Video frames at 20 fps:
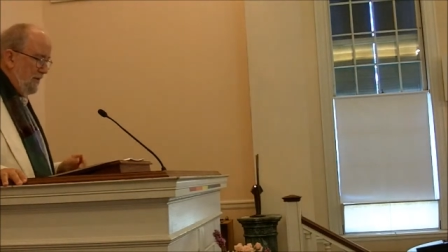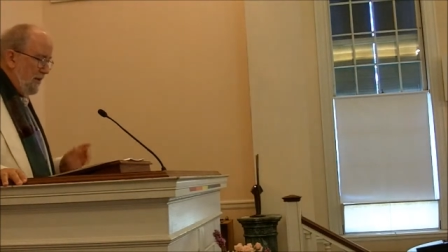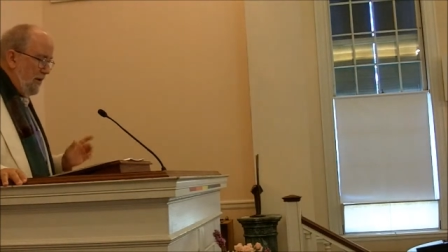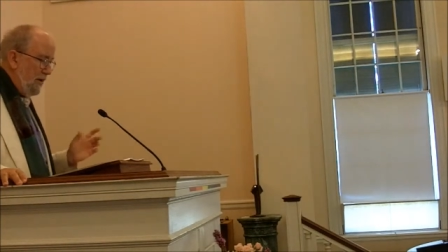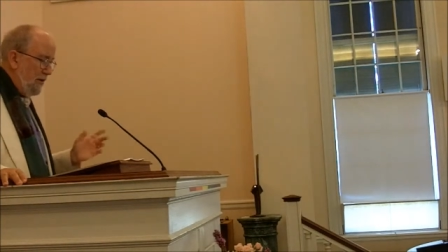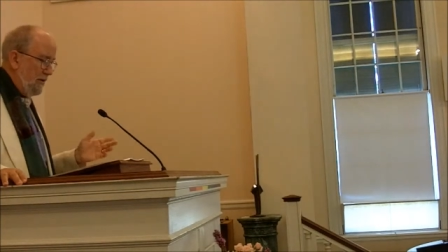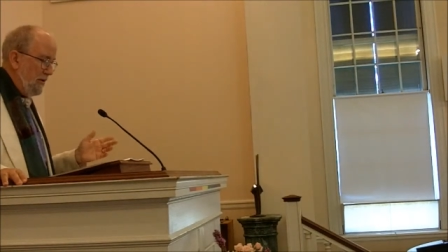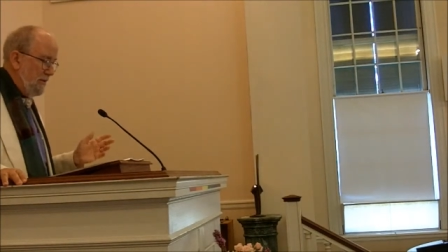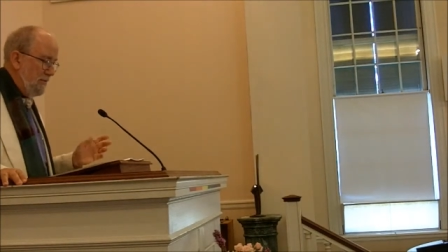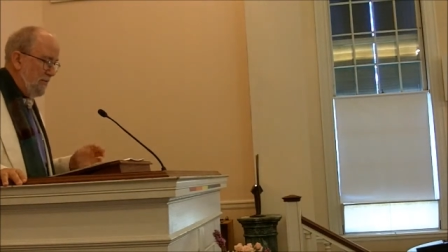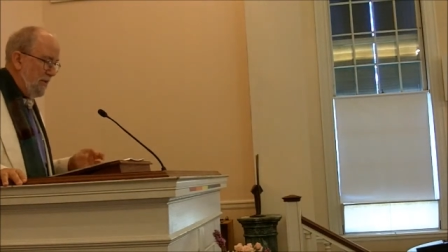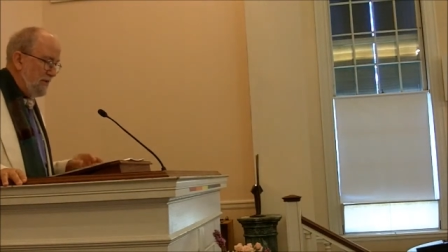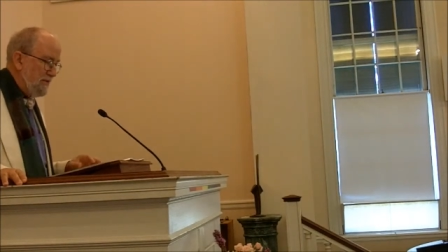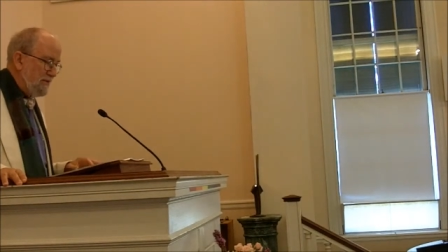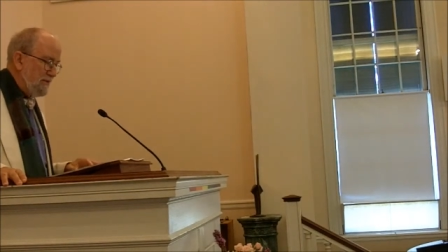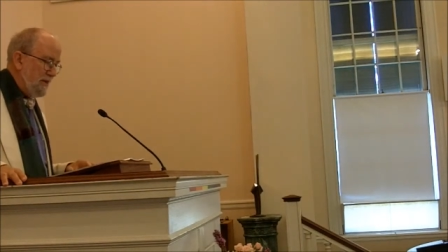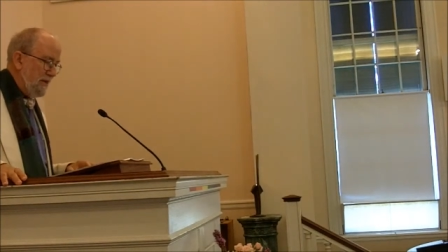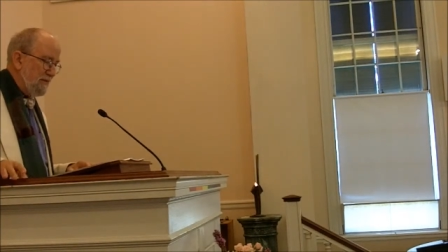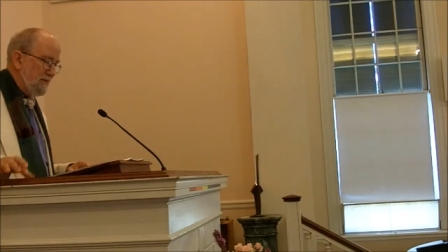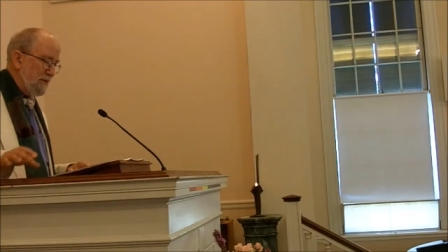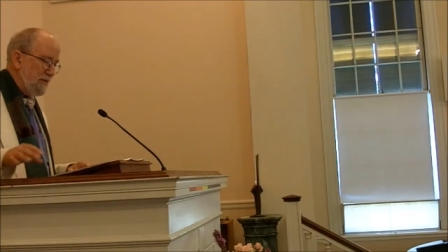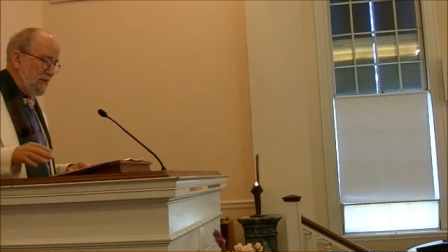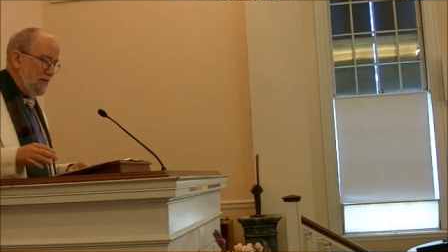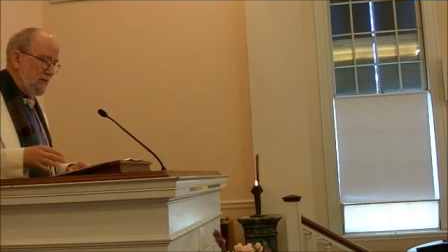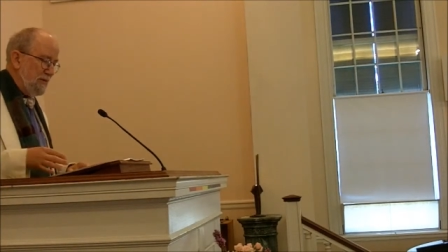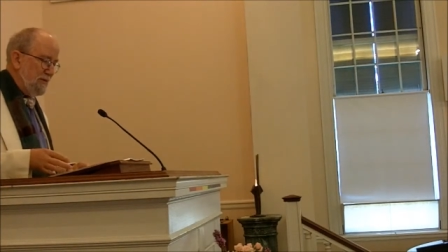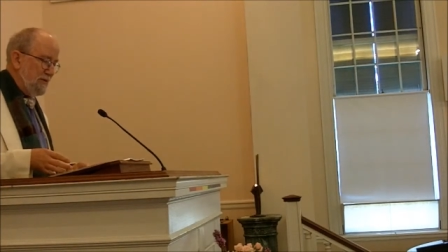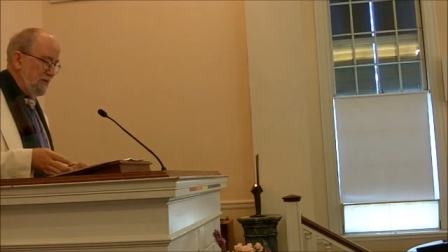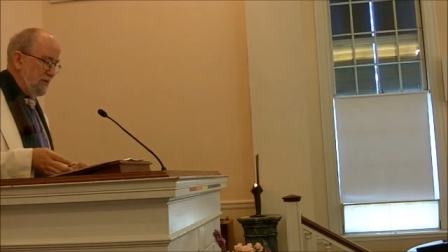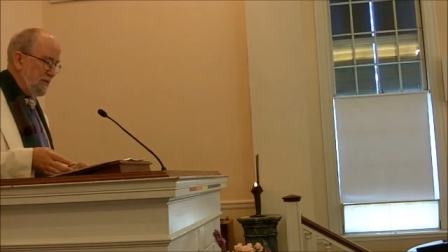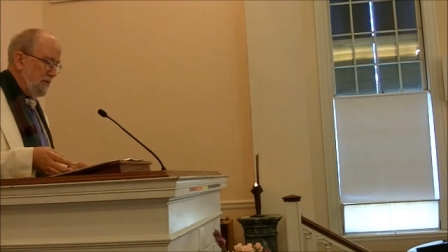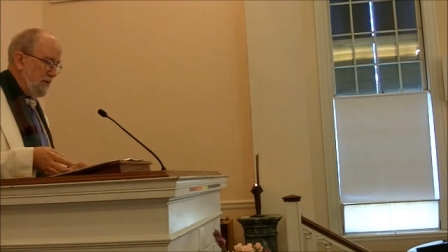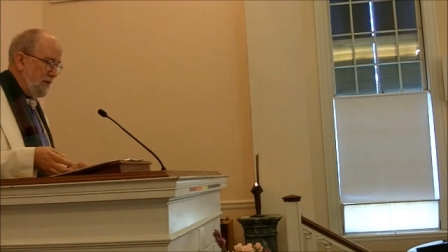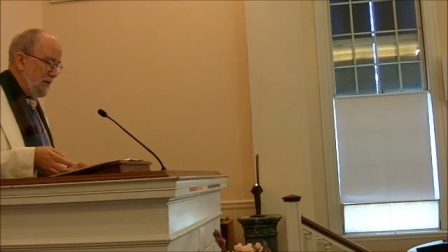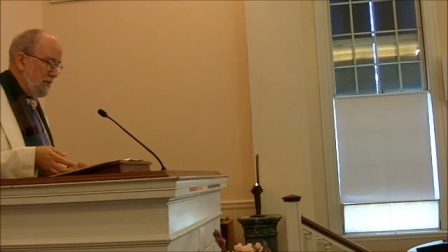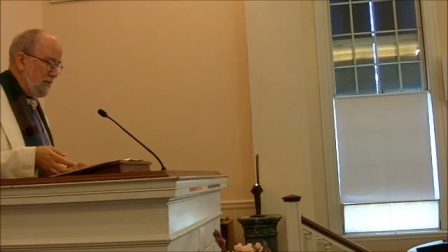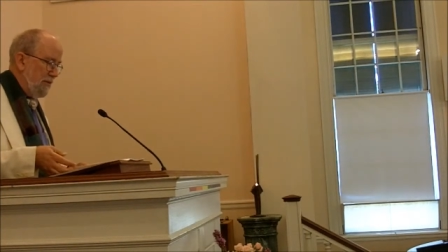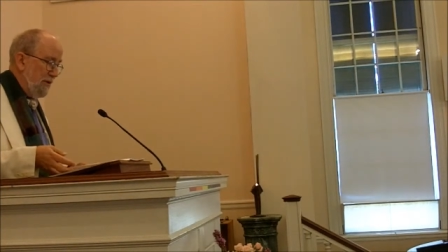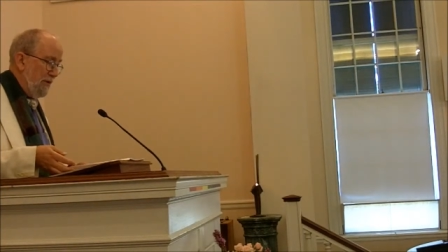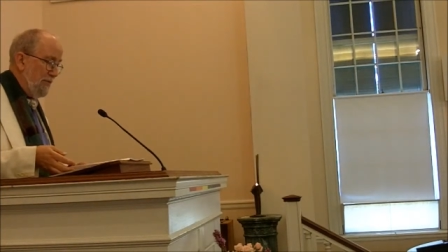Only months after Lewis and
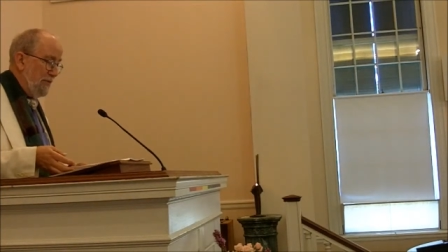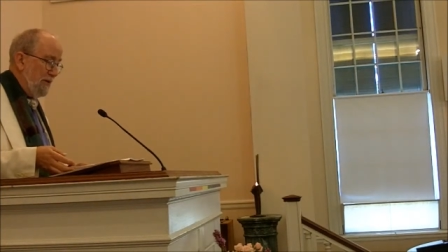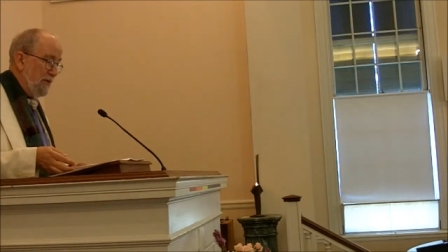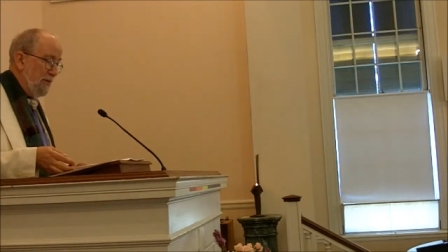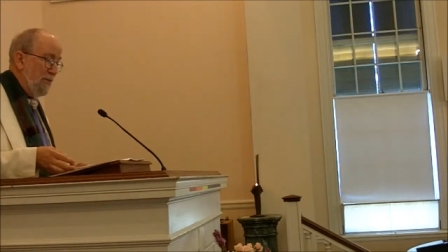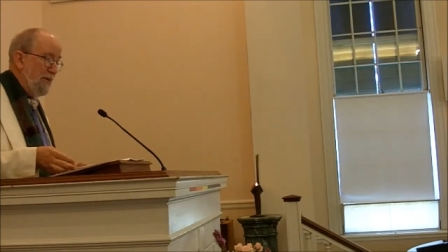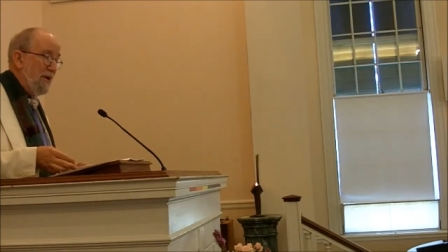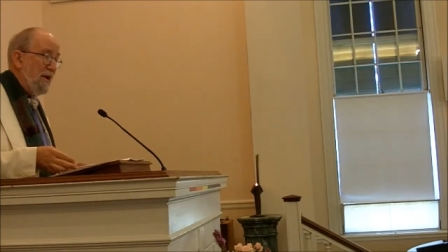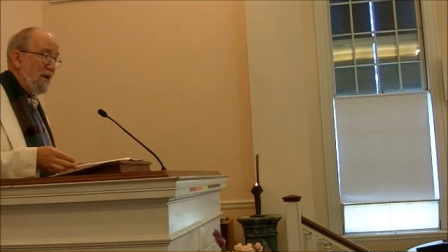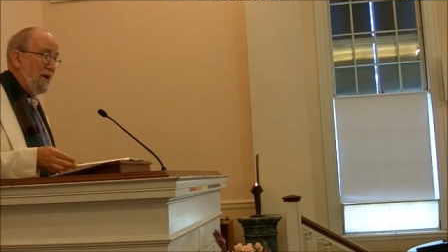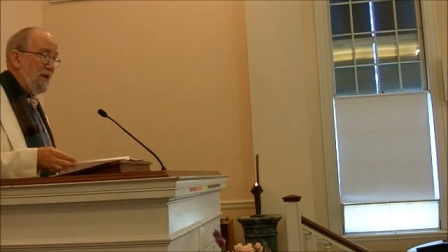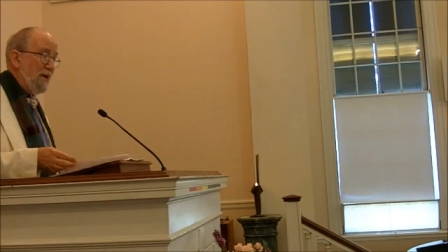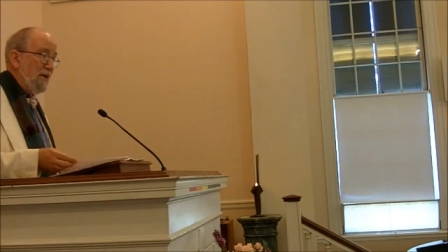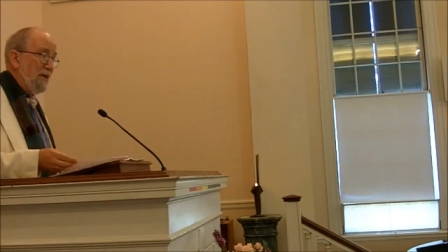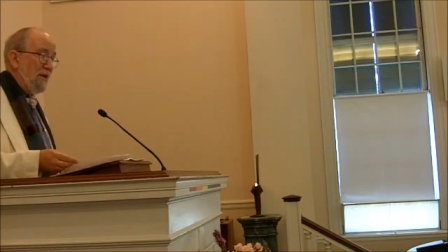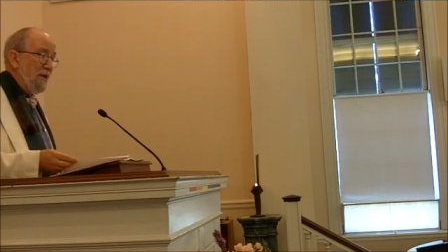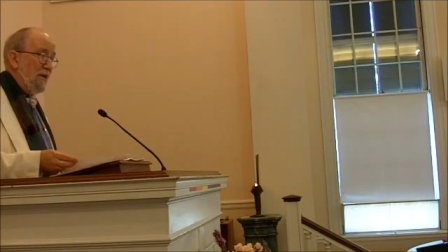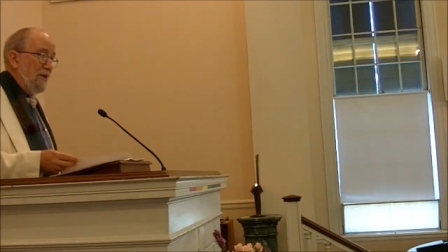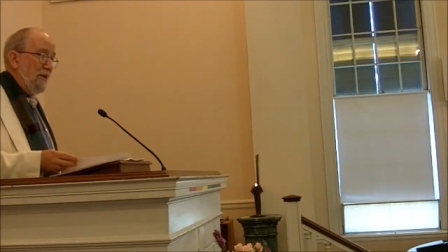Clark were on their way,